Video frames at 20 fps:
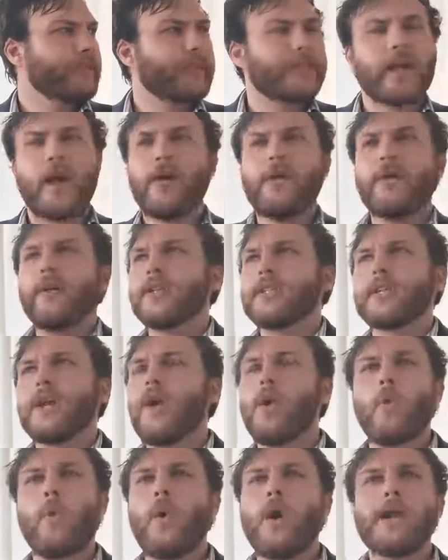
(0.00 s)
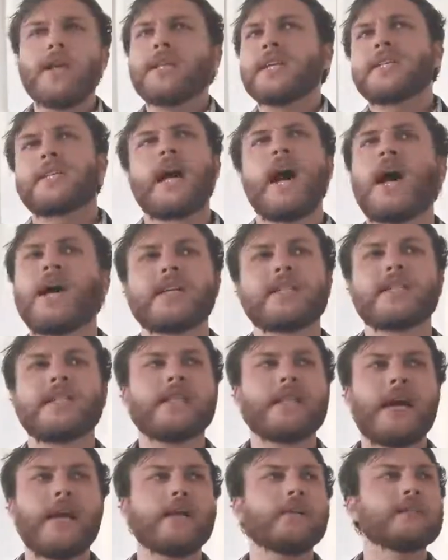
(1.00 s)
So, so what a disaster
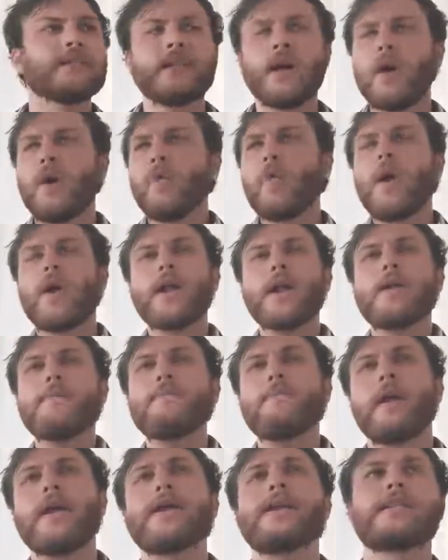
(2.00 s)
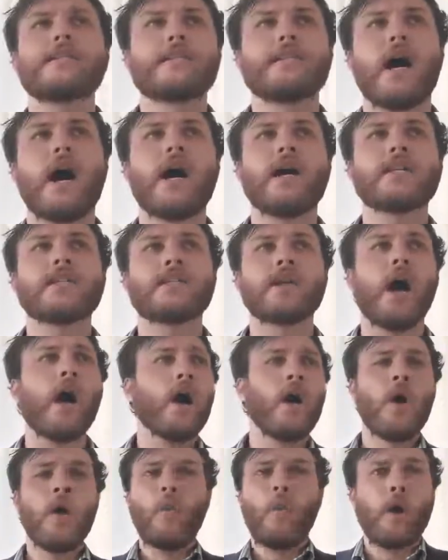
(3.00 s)
then. What a complete disaster.
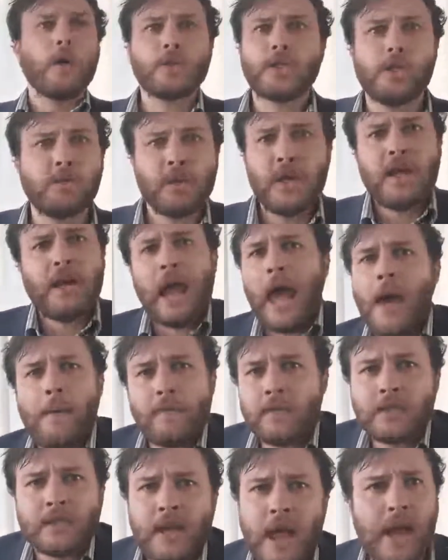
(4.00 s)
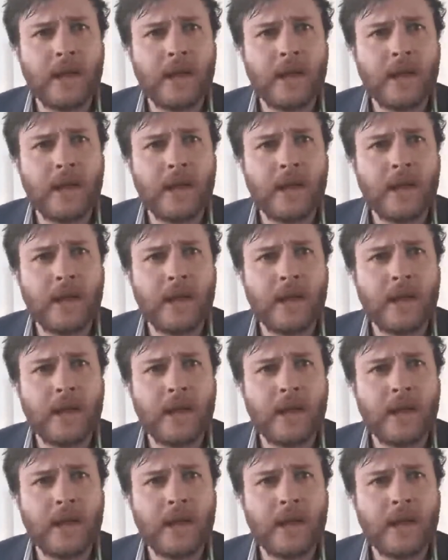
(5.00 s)
What do you think happens